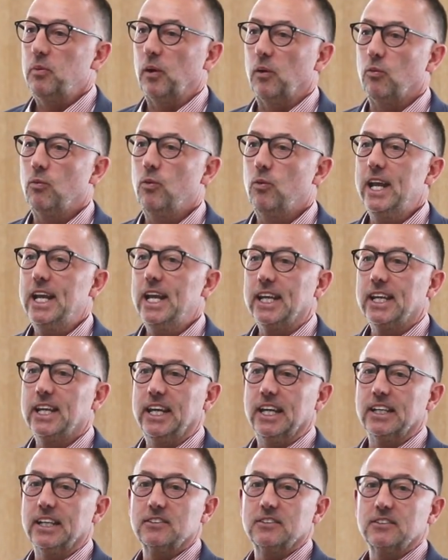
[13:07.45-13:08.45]
But when
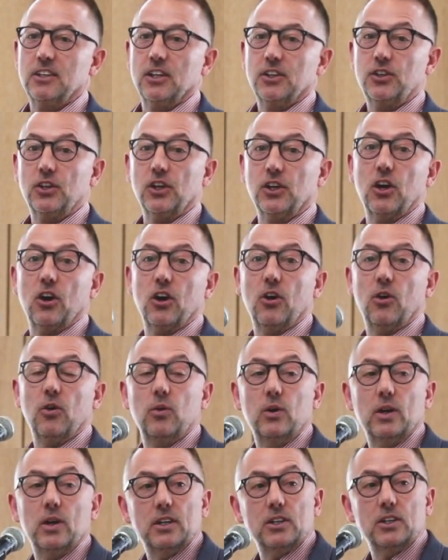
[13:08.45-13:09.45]
it gets to
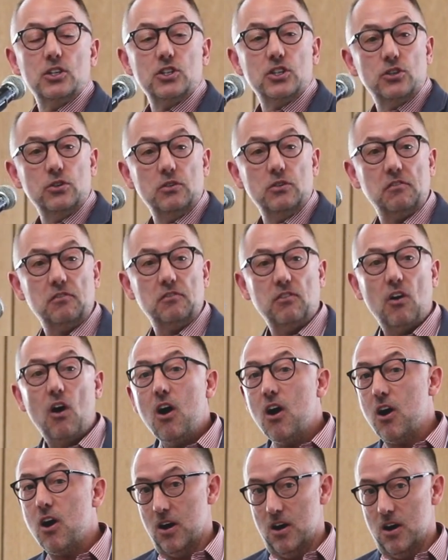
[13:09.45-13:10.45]
go too
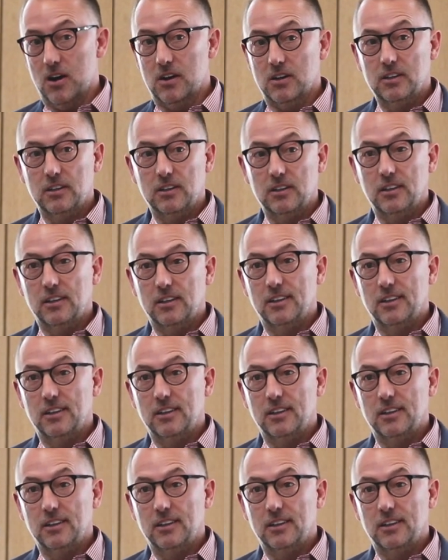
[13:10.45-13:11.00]
far